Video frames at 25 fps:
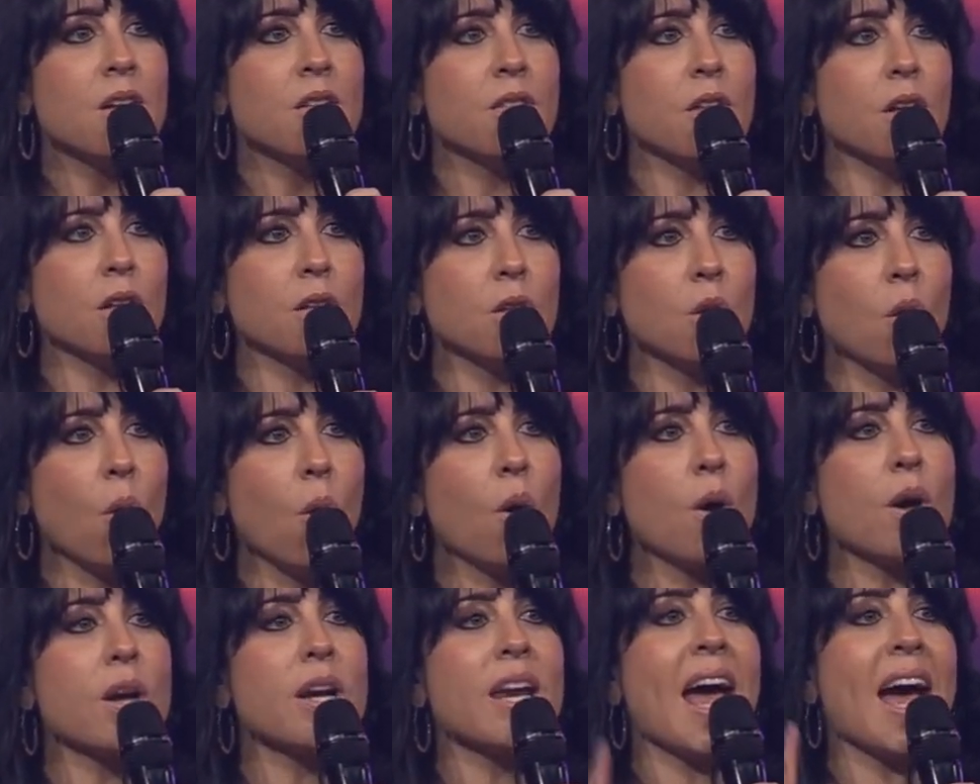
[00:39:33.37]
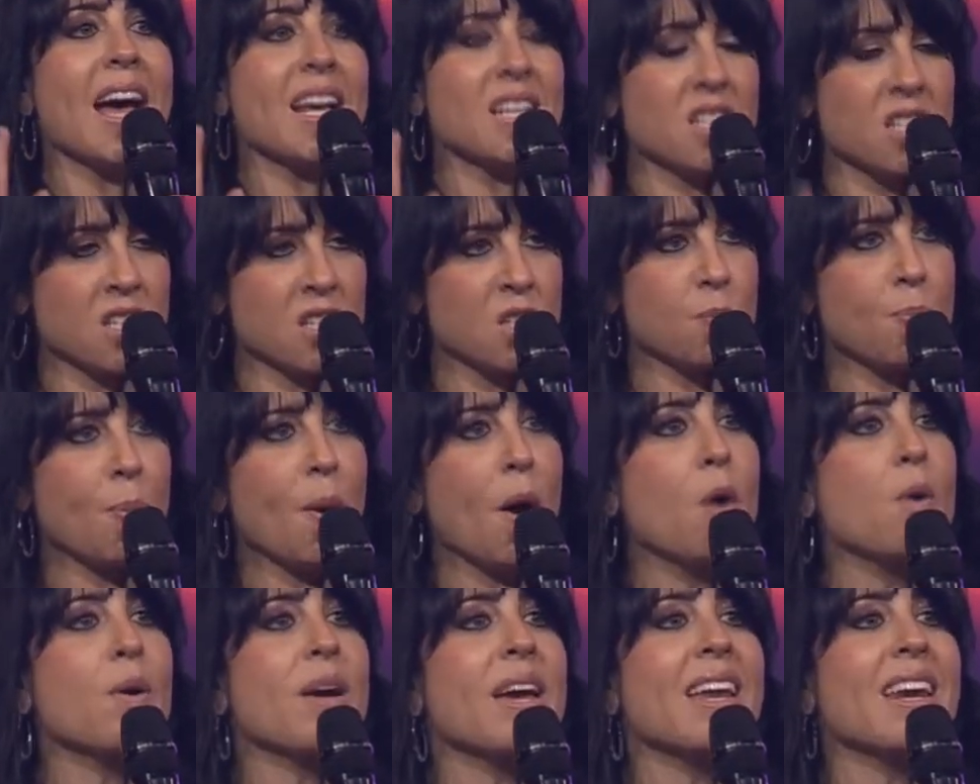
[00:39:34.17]
The Lord has
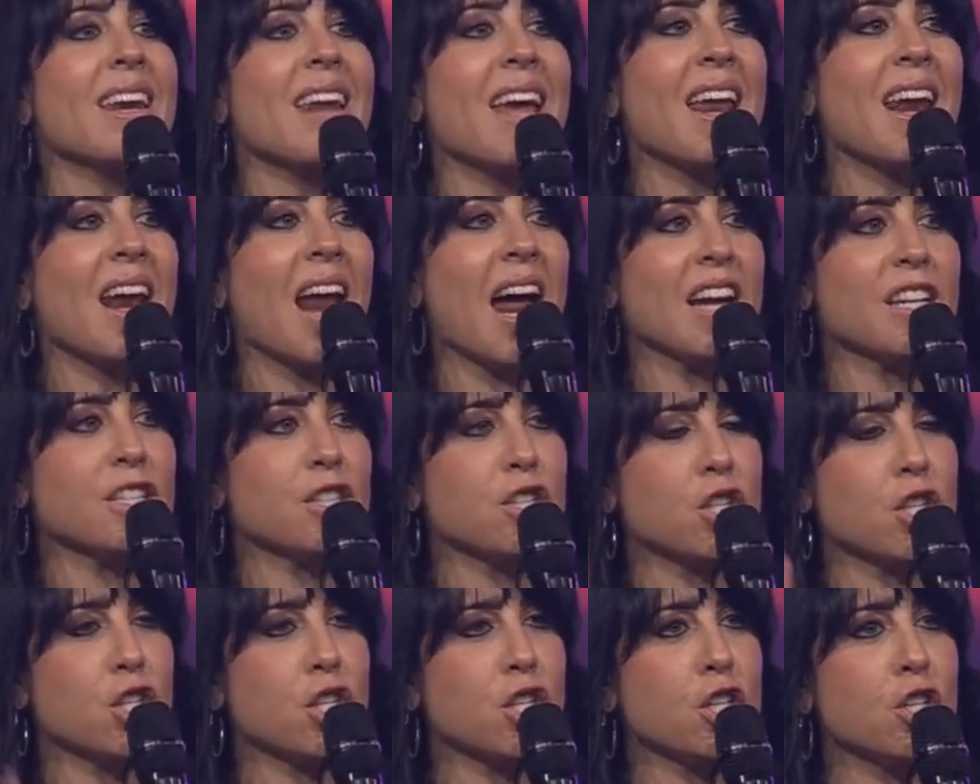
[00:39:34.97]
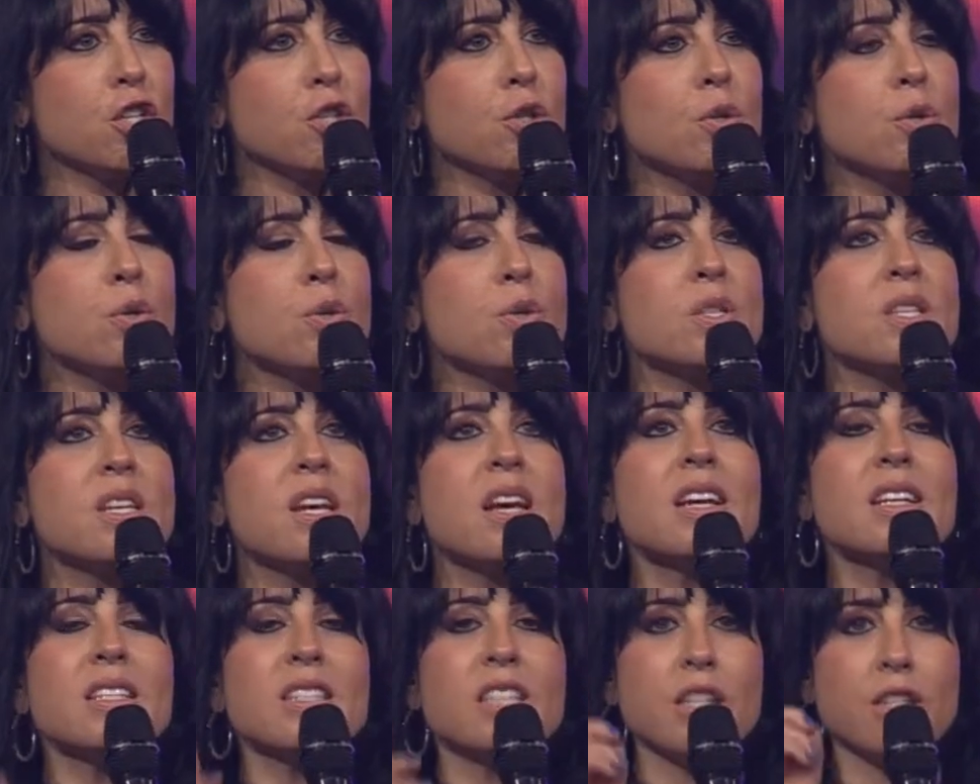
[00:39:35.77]
spoken and I choose
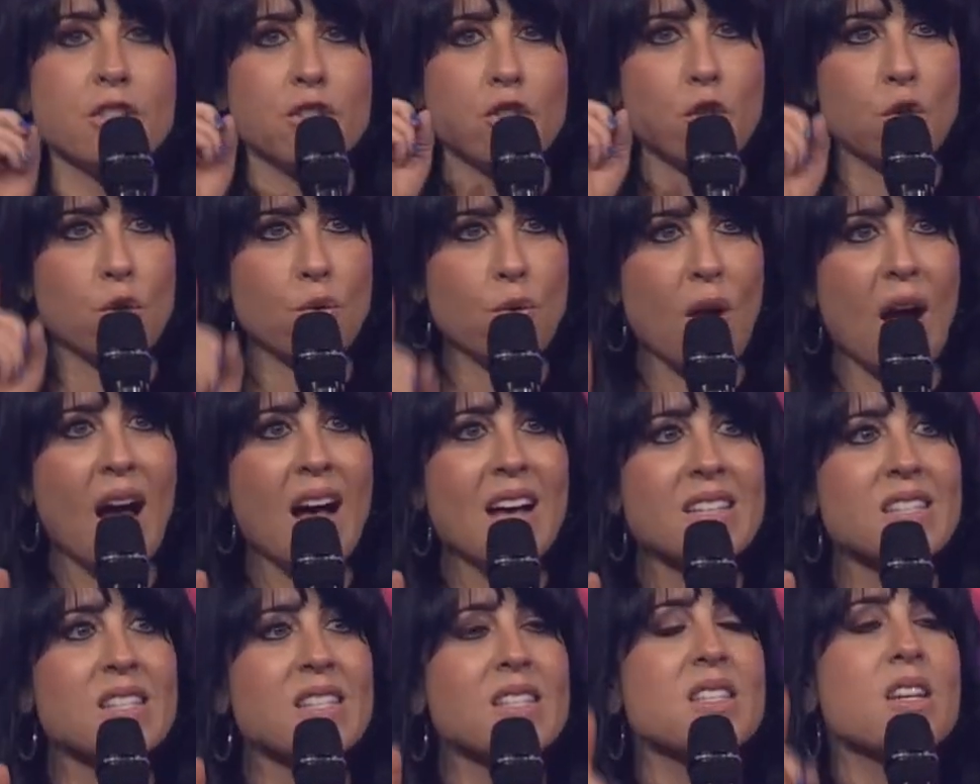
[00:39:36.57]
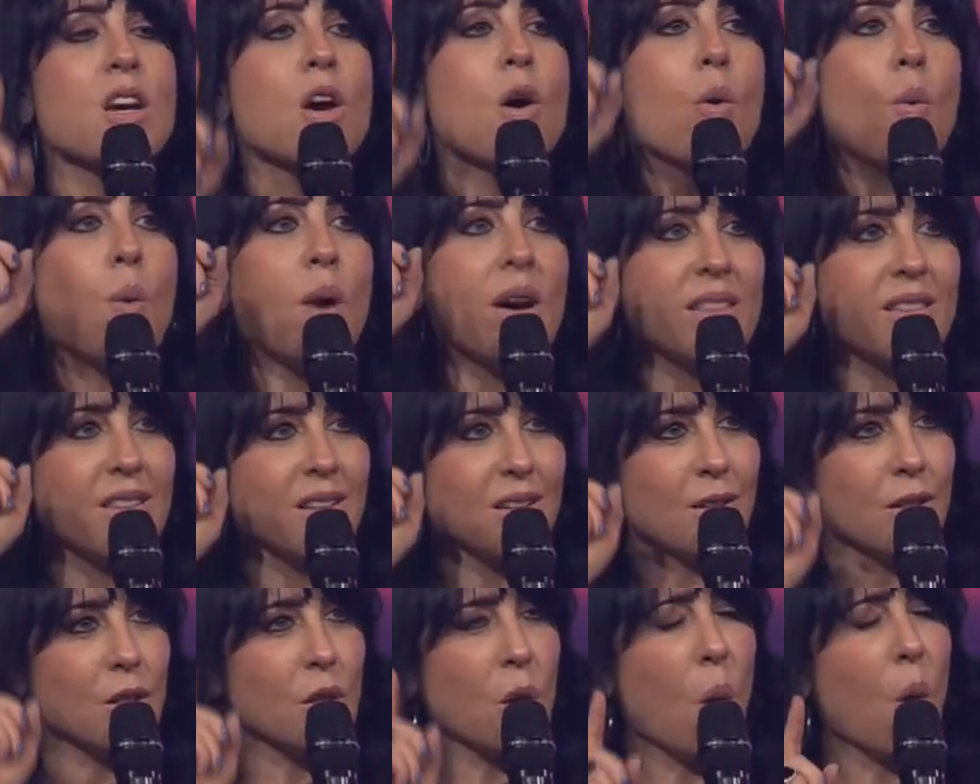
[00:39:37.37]
to trust what
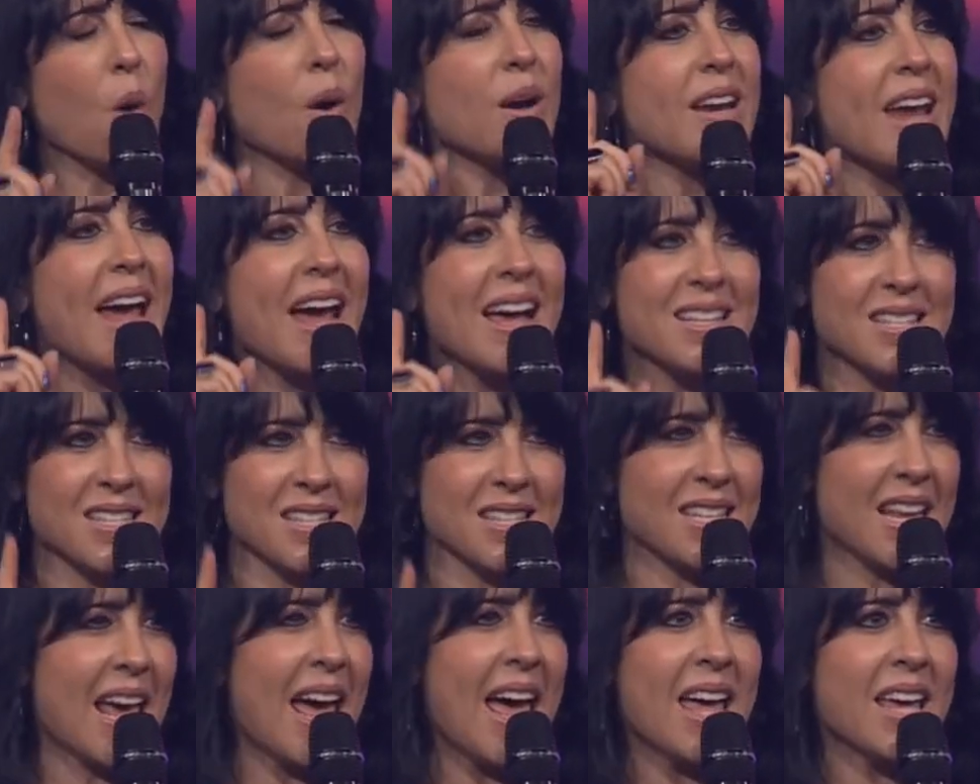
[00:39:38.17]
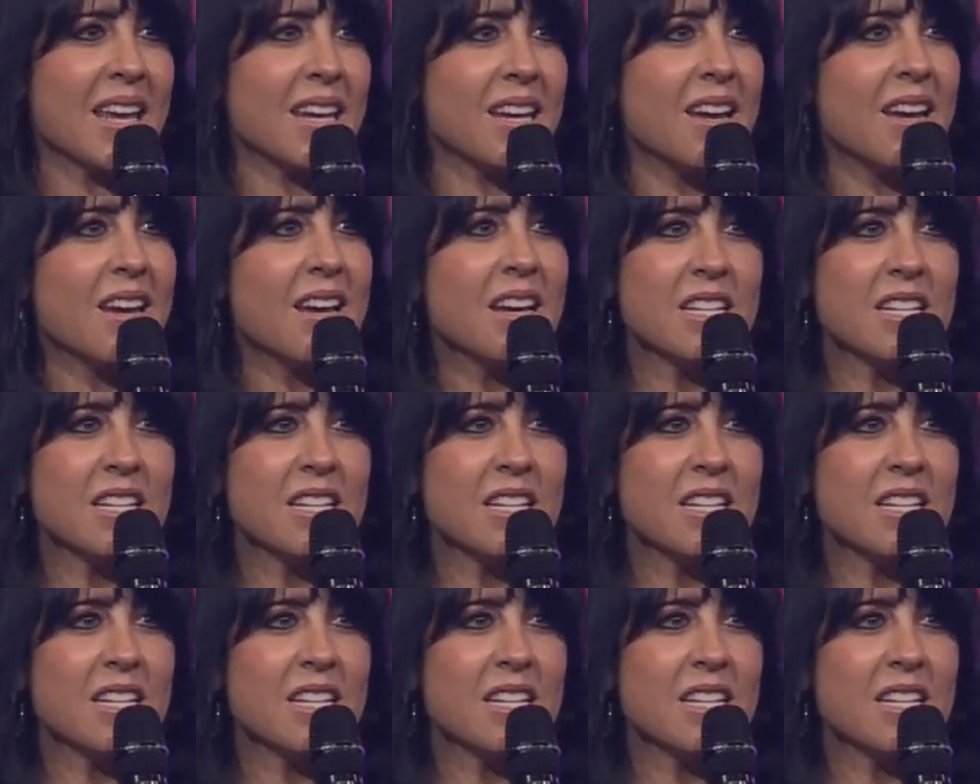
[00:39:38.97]
the Lord has said,